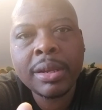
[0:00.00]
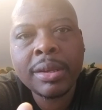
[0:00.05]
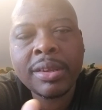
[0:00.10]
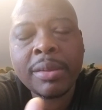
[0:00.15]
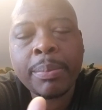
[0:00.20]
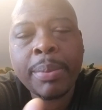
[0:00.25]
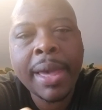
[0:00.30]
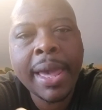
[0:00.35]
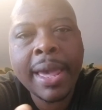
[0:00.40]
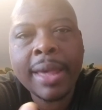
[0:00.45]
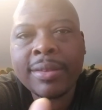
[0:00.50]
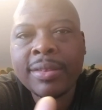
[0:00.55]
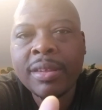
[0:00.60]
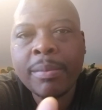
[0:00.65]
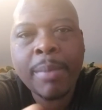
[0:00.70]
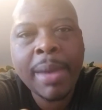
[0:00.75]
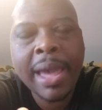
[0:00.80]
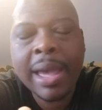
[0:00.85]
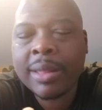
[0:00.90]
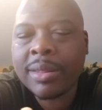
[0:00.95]
to pass the
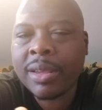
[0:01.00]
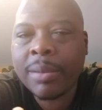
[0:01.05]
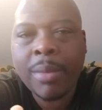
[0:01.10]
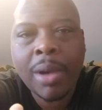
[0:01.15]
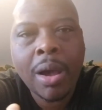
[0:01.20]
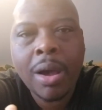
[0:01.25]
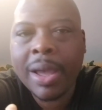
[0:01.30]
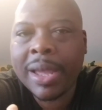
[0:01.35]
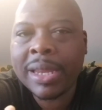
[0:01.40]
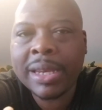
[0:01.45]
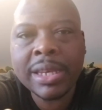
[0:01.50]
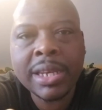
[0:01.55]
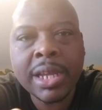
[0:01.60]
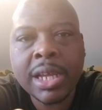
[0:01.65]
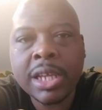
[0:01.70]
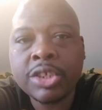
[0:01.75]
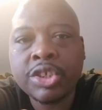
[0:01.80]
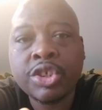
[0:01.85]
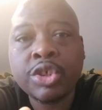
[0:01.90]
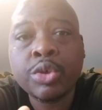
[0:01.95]
basketball. It
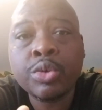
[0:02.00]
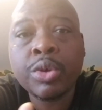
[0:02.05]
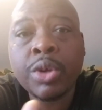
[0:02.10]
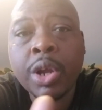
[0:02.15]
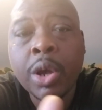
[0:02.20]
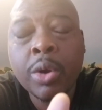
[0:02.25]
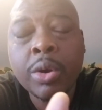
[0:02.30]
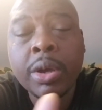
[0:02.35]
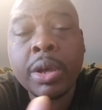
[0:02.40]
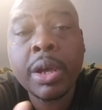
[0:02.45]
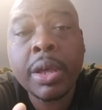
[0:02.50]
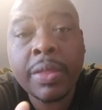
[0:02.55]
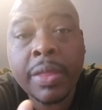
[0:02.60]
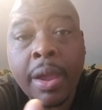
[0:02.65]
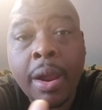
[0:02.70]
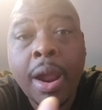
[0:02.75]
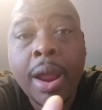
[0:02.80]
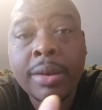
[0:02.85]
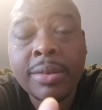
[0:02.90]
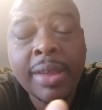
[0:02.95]
does you no good.
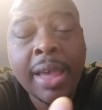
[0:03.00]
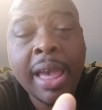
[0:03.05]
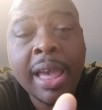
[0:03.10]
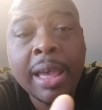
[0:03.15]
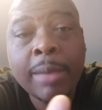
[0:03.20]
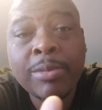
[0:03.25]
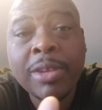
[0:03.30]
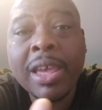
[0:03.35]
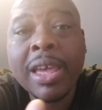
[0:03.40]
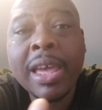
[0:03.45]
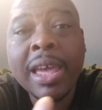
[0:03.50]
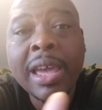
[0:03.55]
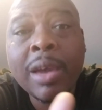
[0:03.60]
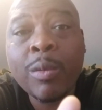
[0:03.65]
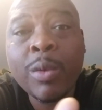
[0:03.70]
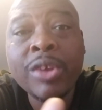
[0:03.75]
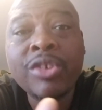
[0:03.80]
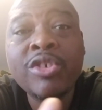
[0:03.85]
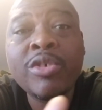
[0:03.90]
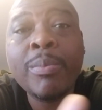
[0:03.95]
There are times in
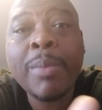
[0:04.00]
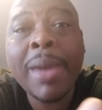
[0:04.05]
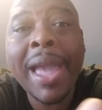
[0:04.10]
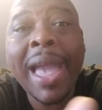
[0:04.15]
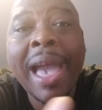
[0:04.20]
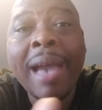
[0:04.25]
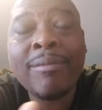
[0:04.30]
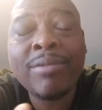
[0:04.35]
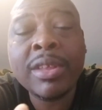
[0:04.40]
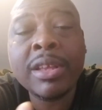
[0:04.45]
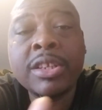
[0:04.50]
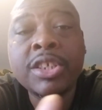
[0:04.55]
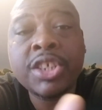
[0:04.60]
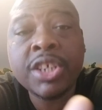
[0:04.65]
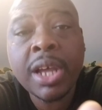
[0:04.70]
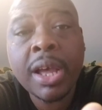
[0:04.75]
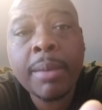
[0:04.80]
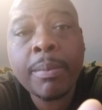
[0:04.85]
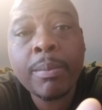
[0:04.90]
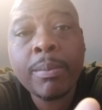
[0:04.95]
which you may have to
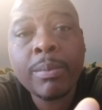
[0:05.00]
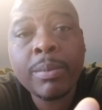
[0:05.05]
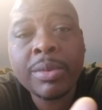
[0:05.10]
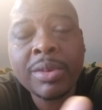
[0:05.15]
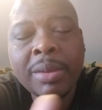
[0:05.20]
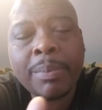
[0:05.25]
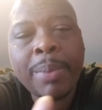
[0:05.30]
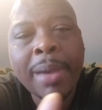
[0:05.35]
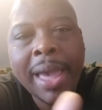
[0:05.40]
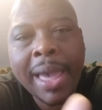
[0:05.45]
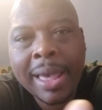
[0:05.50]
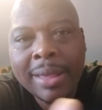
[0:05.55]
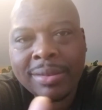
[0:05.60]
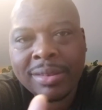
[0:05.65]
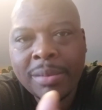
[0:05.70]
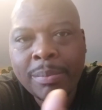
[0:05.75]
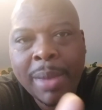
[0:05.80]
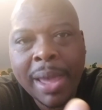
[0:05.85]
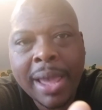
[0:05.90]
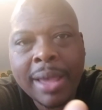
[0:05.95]
jump to pass
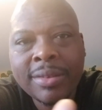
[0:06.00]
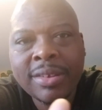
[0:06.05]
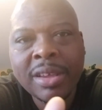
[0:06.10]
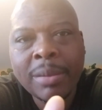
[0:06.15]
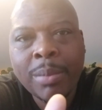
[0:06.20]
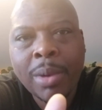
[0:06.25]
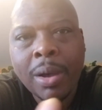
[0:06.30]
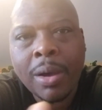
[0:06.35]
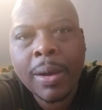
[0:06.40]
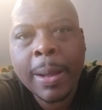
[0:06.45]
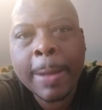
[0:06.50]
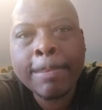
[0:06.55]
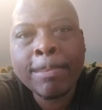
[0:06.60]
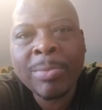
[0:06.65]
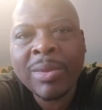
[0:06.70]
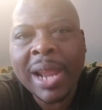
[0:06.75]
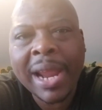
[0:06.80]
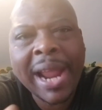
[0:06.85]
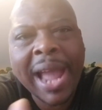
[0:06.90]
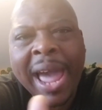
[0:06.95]
the basketball.
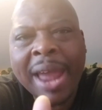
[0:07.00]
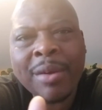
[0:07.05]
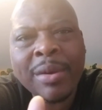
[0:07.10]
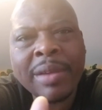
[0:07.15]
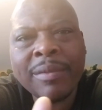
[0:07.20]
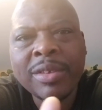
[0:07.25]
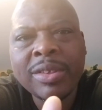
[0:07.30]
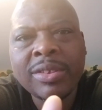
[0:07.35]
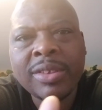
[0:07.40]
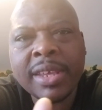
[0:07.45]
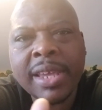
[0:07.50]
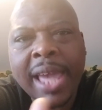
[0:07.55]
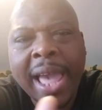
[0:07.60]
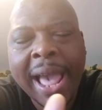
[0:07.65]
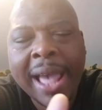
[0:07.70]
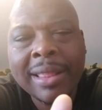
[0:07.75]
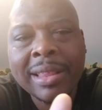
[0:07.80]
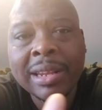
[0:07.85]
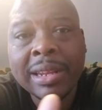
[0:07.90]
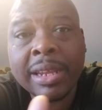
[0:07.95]
Like, I don't even see
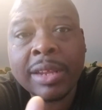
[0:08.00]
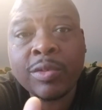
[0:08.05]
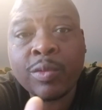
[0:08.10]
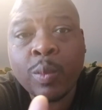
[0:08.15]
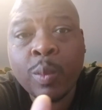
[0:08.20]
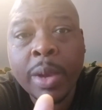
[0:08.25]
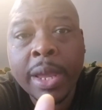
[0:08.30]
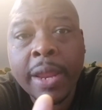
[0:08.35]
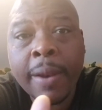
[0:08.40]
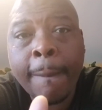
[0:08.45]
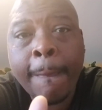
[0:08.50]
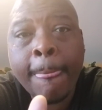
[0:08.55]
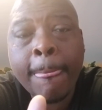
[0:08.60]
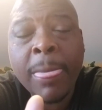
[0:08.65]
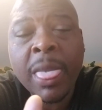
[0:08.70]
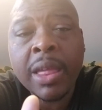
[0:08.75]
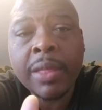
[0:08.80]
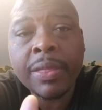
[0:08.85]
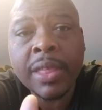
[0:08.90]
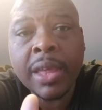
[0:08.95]
athletes with
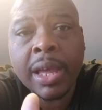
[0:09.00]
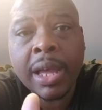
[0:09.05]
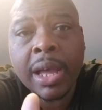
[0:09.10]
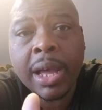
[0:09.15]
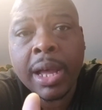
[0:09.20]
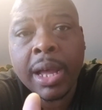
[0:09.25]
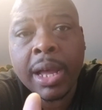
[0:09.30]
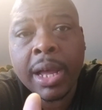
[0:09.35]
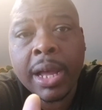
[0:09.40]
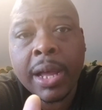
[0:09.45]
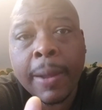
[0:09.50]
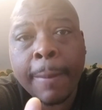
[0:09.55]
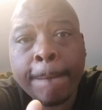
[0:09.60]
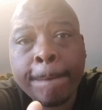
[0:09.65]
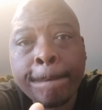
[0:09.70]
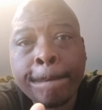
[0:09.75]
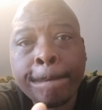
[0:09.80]
the